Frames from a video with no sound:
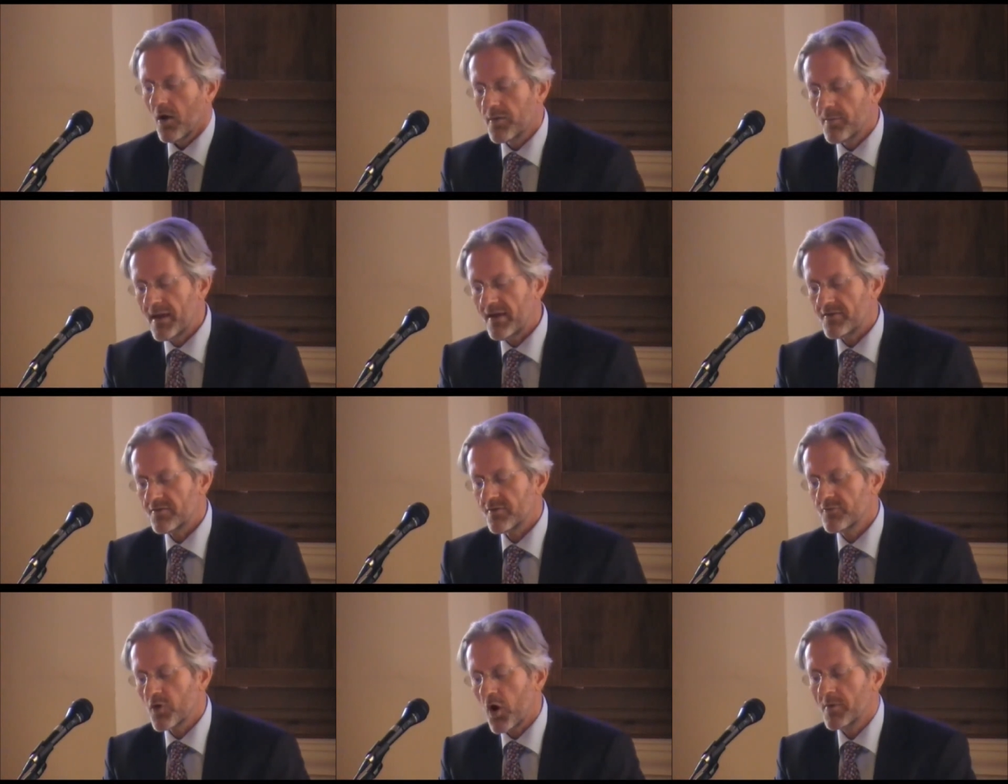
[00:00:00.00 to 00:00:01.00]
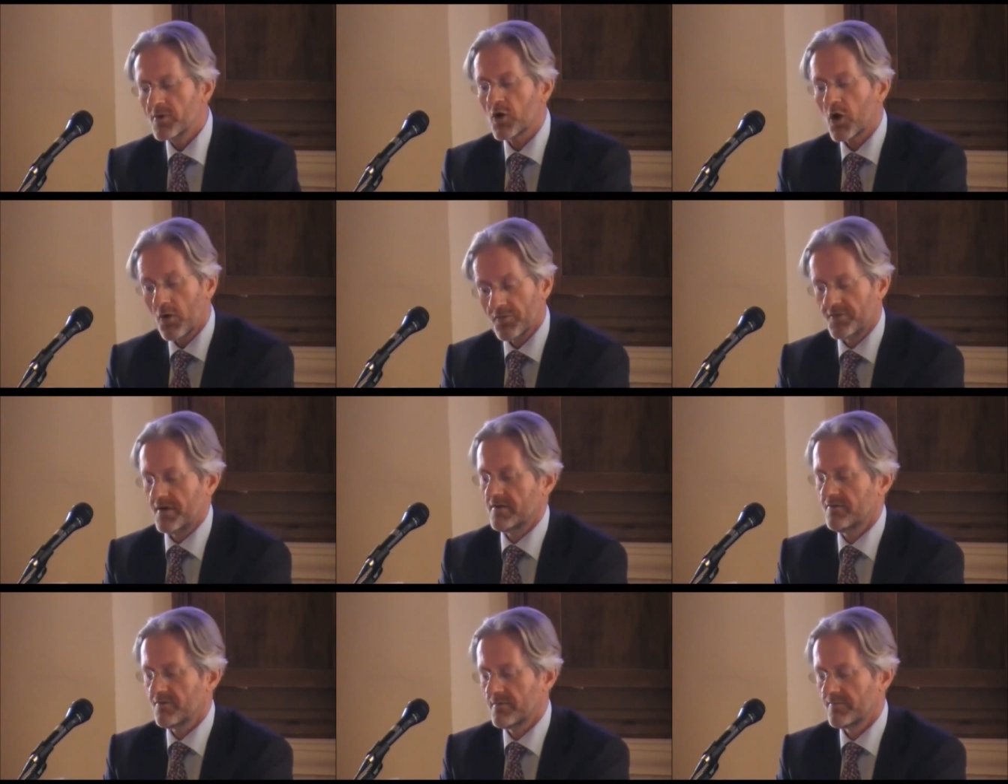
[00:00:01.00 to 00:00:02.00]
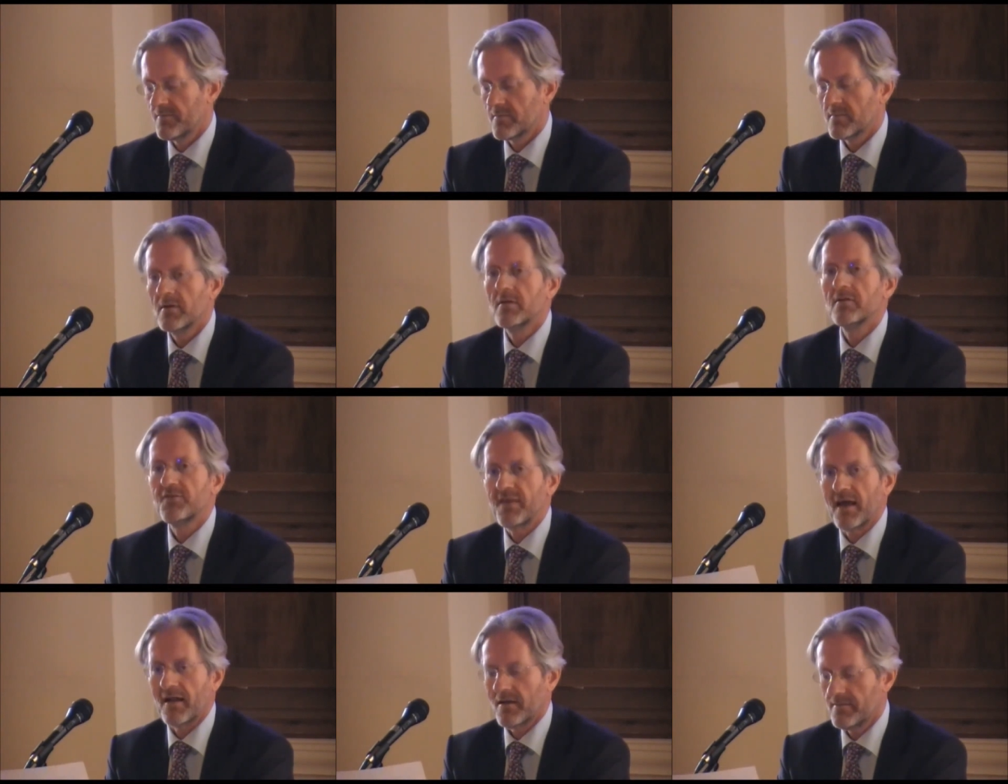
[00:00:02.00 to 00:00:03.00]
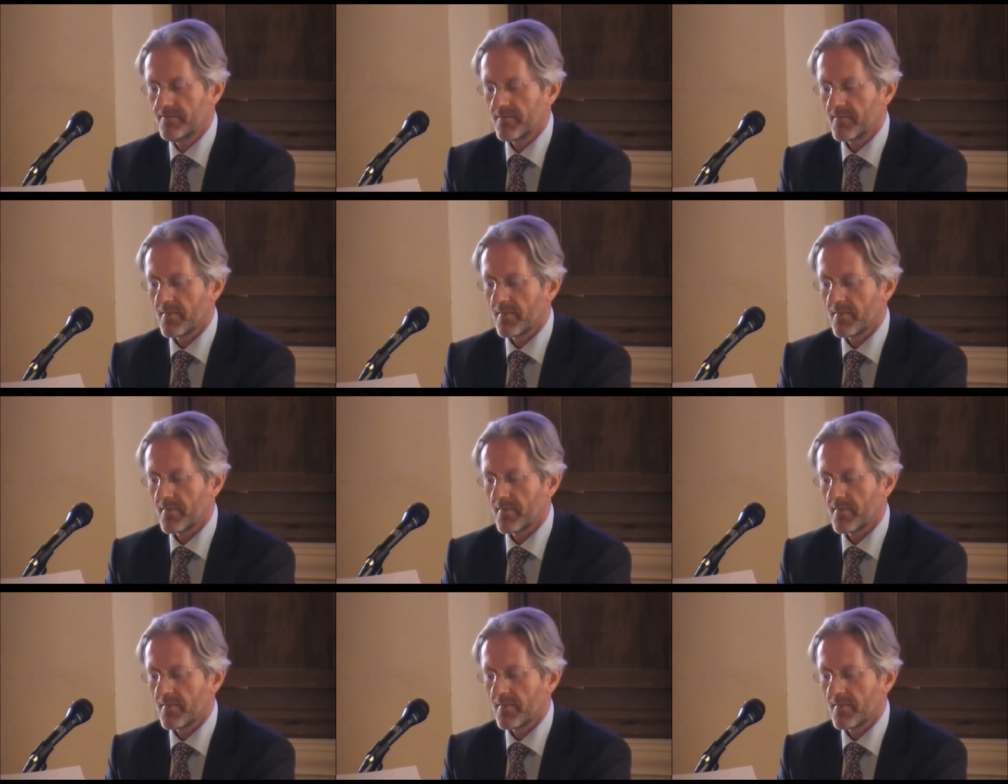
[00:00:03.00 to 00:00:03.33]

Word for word: On the basis of common contents, CERL,